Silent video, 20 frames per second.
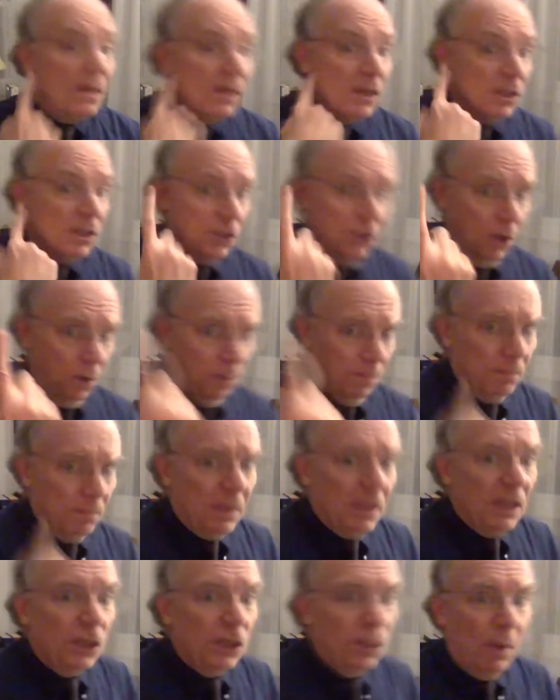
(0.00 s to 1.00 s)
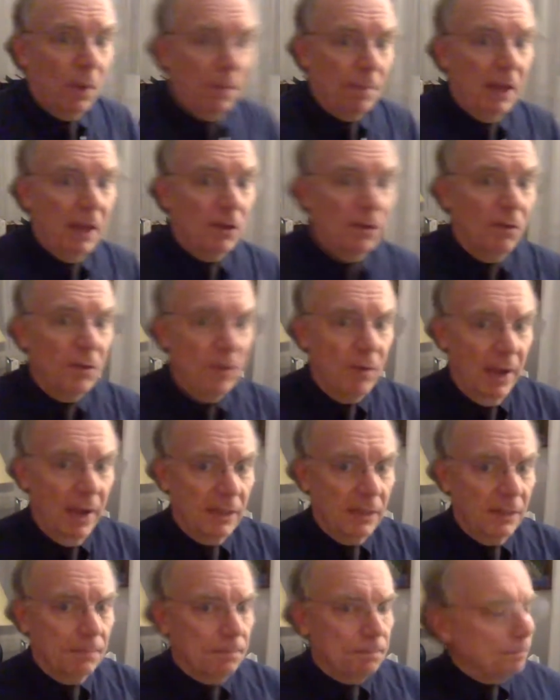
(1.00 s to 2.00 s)
So, this is what Beethoven
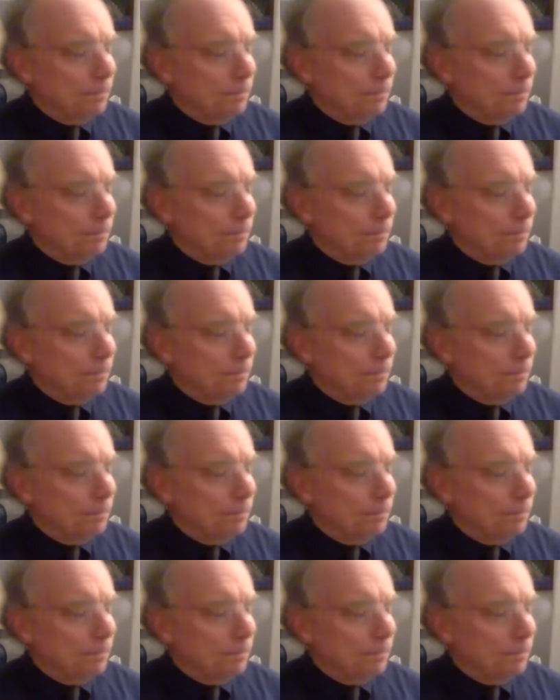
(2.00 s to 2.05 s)
writes.